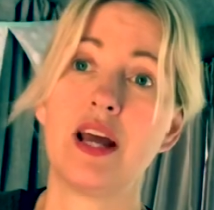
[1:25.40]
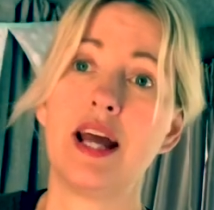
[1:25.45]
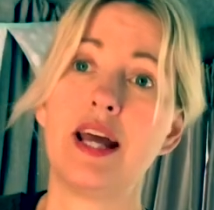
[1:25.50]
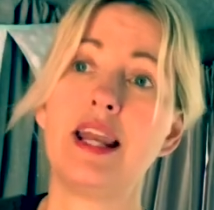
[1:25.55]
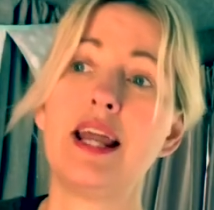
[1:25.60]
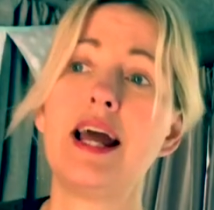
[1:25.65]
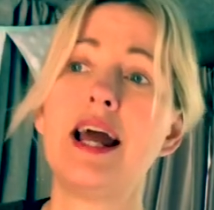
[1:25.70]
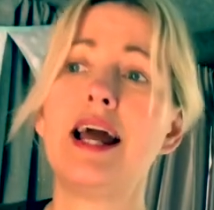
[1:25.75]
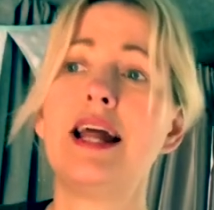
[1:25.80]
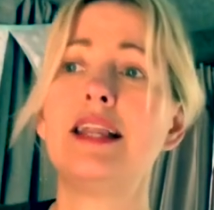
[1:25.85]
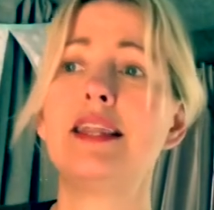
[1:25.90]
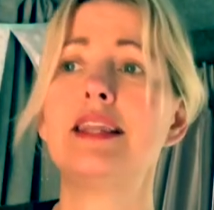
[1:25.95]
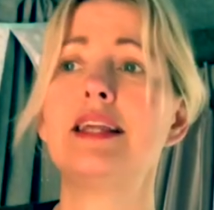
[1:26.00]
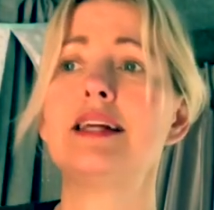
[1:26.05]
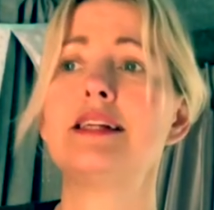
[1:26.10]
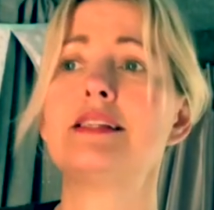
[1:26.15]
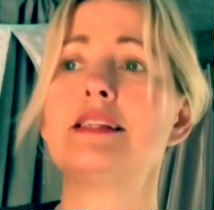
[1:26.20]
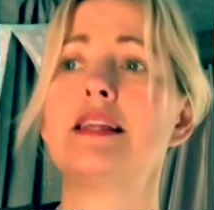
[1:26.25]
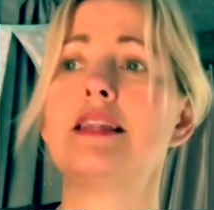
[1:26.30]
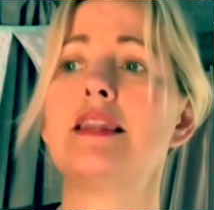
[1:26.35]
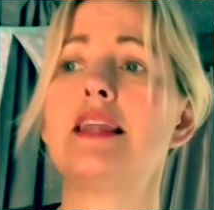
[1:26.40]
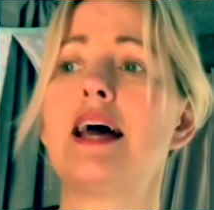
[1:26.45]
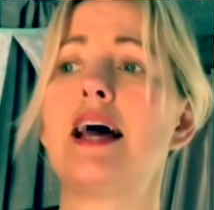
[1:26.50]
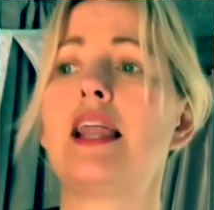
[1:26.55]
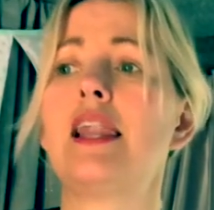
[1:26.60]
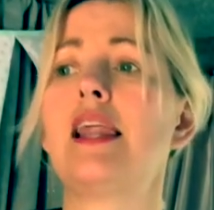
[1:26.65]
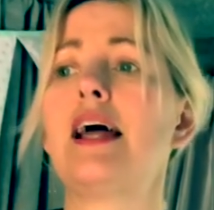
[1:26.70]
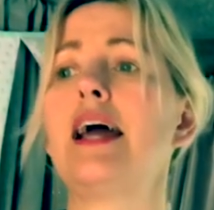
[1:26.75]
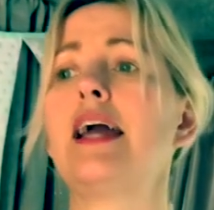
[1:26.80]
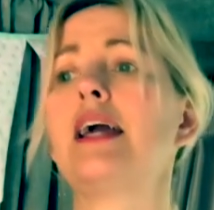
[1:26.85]
And I had things in there
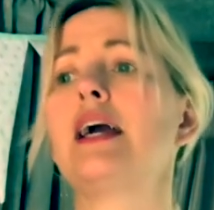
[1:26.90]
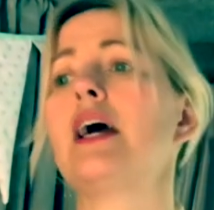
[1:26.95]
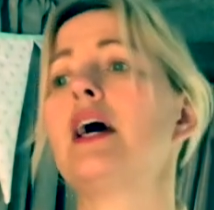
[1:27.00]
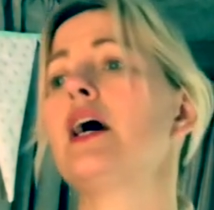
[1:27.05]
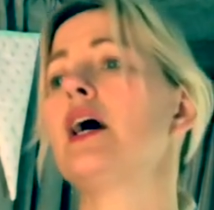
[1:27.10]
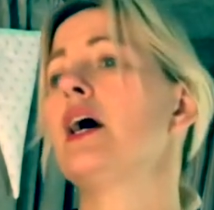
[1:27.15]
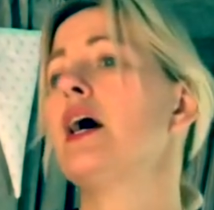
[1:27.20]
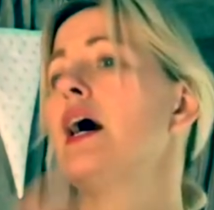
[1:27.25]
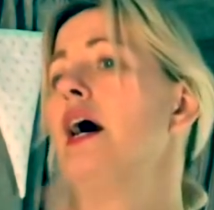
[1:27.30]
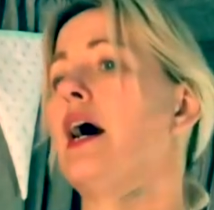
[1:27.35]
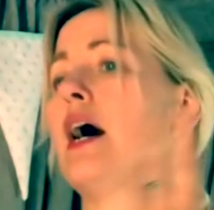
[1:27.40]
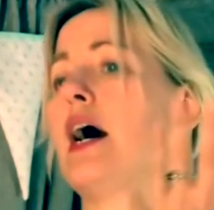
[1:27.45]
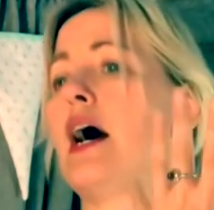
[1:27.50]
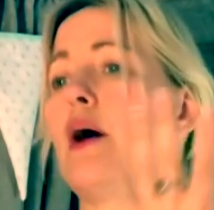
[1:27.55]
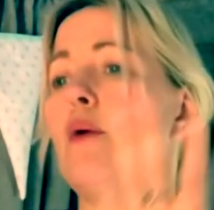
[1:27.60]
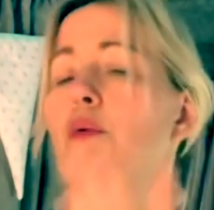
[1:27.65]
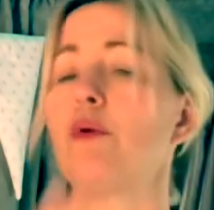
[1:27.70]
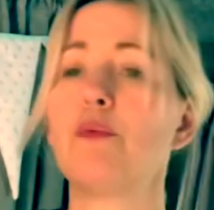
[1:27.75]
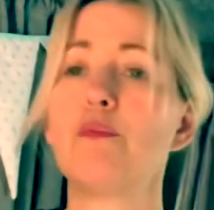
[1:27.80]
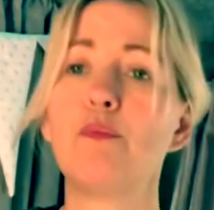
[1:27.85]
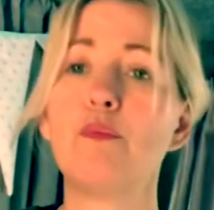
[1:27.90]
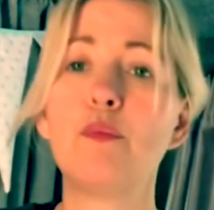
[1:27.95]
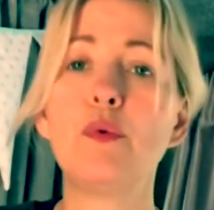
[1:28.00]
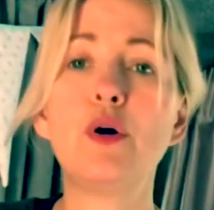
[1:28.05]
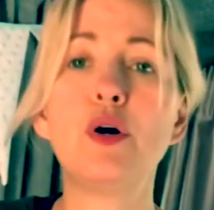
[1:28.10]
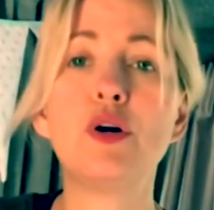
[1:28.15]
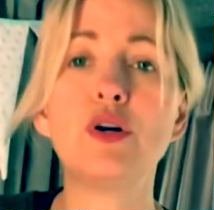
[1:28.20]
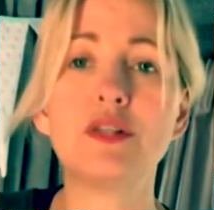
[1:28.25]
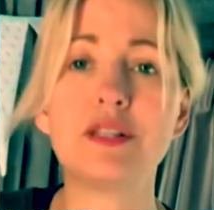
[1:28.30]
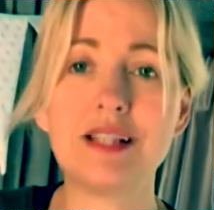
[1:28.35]
like I want
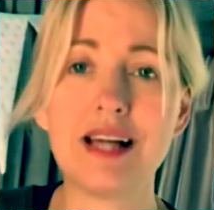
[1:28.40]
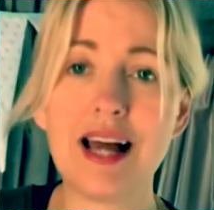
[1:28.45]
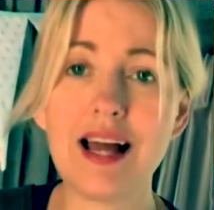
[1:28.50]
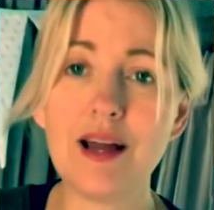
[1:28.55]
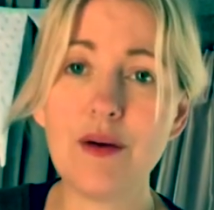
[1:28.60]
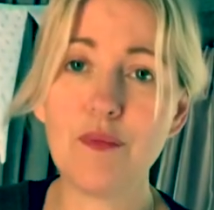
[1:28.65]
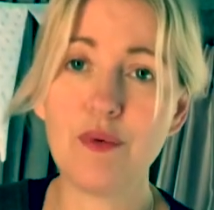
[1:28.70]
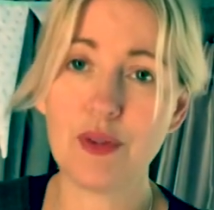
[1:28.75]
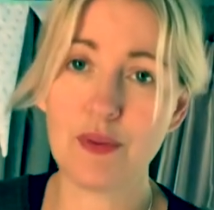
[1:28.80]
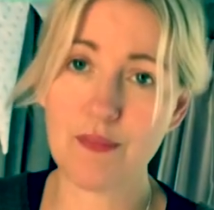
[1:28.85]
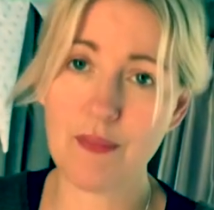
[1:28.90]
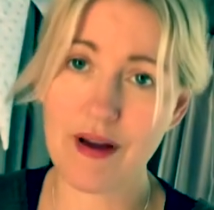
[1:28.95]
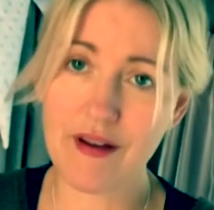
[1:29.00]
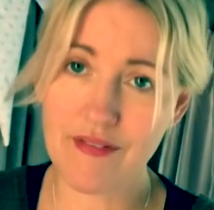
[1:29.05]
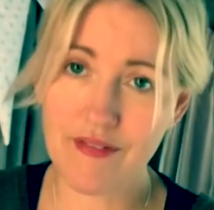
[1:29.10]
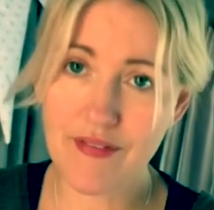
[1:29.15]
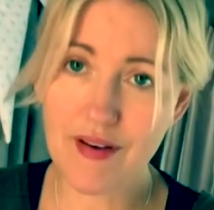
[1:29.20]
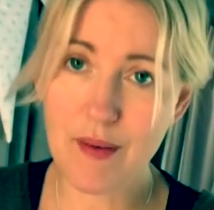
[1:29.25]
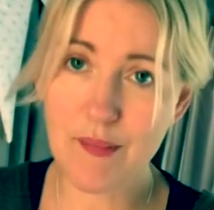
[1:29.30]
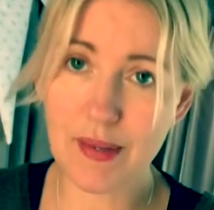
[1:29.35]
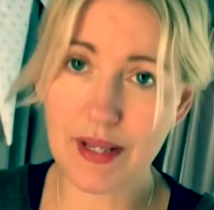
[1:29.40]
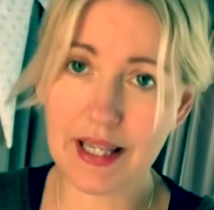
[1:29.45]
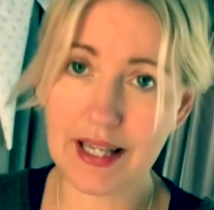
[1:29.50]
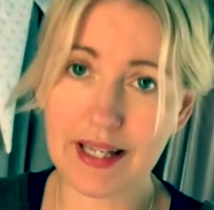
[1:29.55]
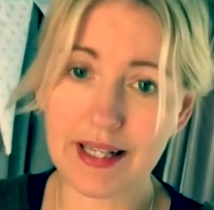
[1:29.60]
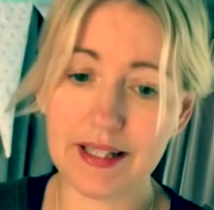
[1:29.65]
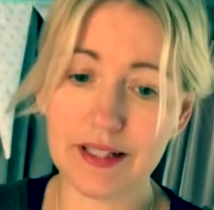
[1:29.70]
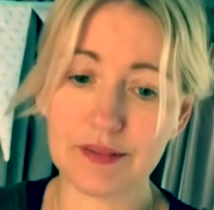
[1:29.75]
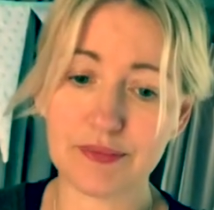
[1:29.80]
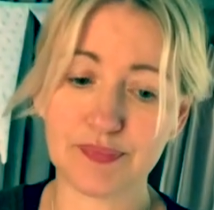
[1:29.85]
more time with my
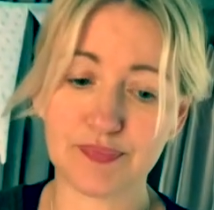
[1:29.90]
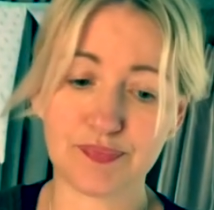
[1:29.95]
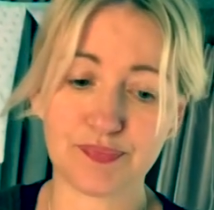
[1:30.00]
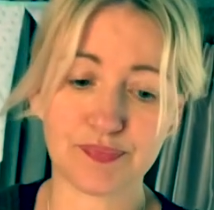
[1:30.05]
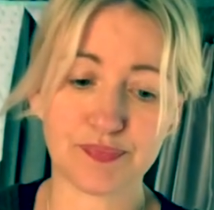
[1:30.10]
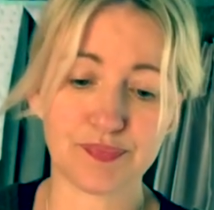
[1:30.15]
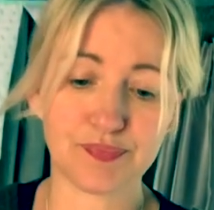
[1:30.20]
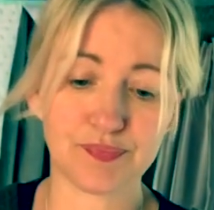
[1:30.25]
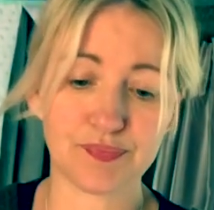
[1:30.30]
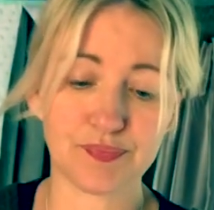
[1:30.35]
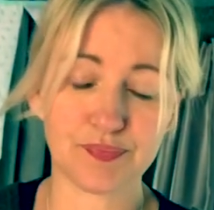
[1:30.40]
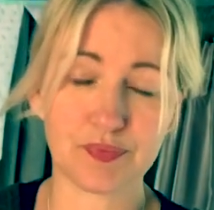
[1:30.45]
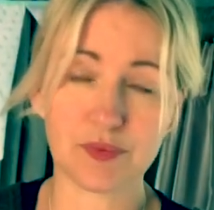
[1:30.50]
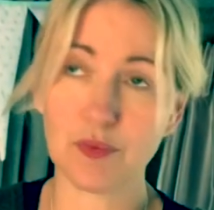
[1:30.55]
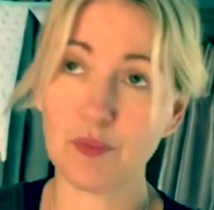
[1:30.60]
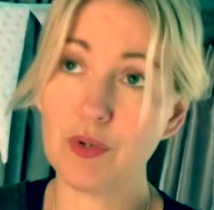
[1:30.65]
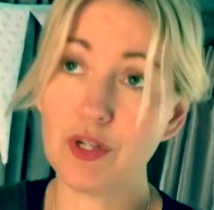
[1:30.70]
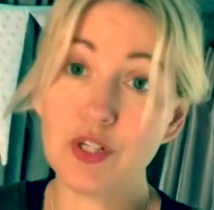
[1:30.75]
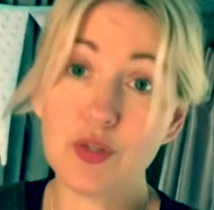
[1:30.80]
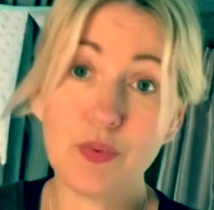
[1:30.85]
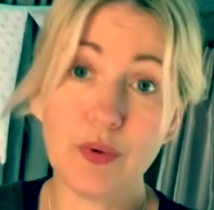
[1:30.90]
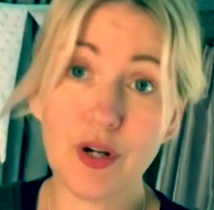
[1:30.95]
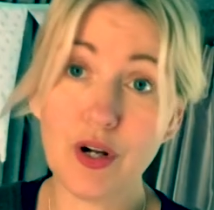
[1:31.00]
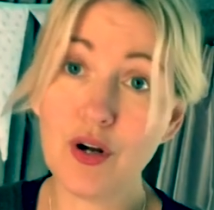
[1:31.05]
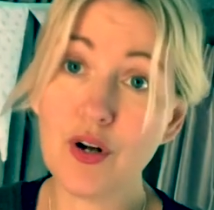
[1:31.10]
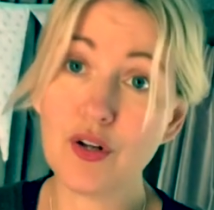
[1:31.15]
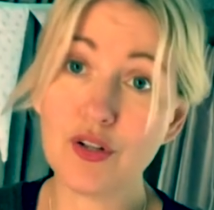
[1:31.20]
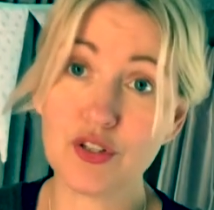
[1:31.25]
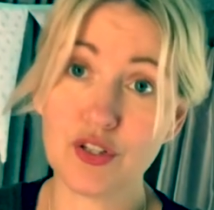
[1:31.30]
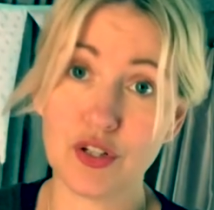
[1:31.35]
family, which we
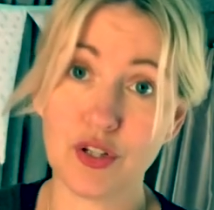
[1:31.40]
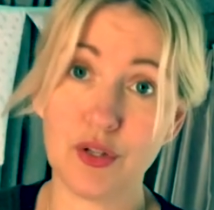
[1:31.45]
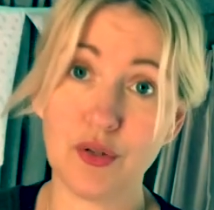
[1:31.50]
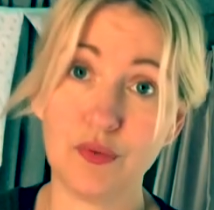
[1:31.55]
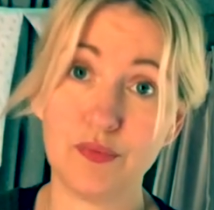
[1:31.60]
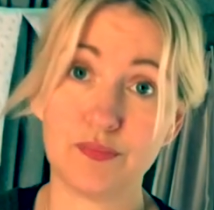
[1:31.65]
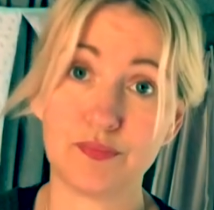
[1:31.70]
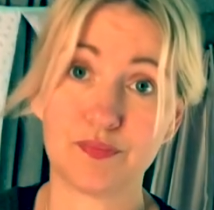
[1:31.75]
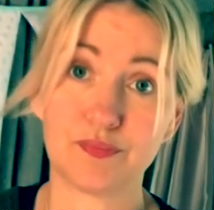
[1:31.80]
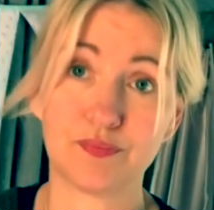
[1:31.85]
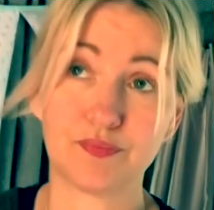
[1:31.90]
all do,